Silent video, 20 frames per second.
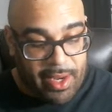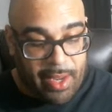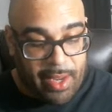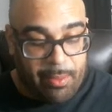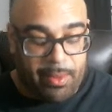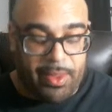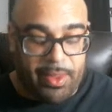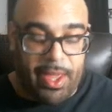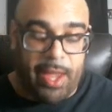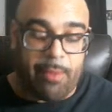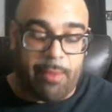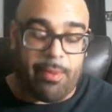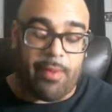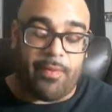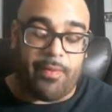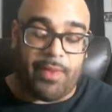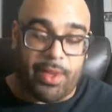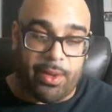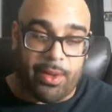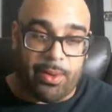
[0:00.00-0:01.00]
with a
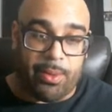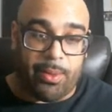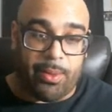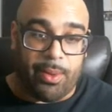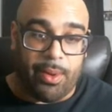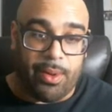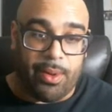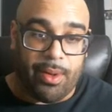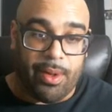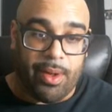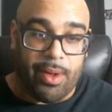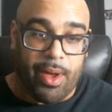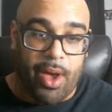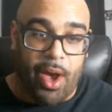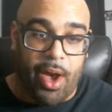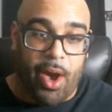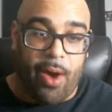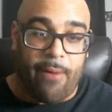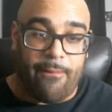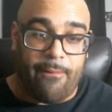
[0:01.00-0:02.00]
review
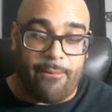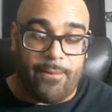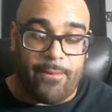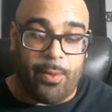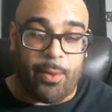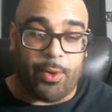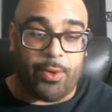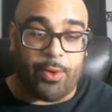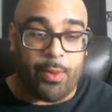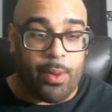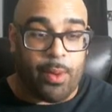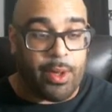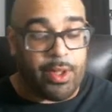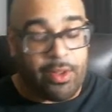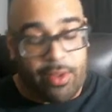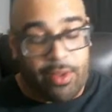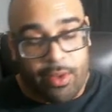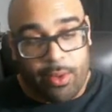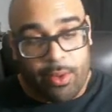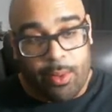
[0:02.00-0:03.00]
of
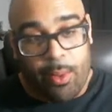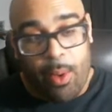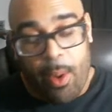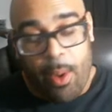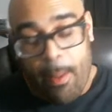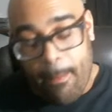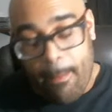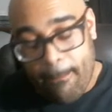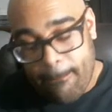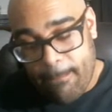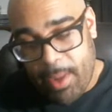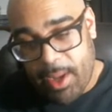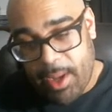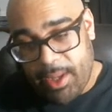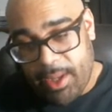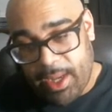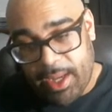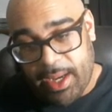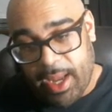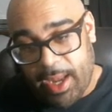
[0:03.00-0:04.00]
422
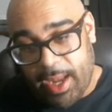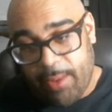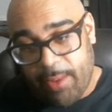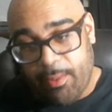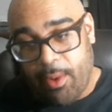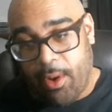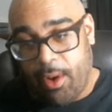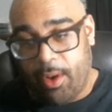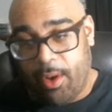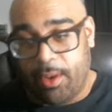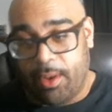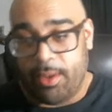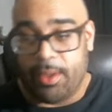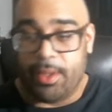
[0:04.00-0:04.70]
Monday Night Raw.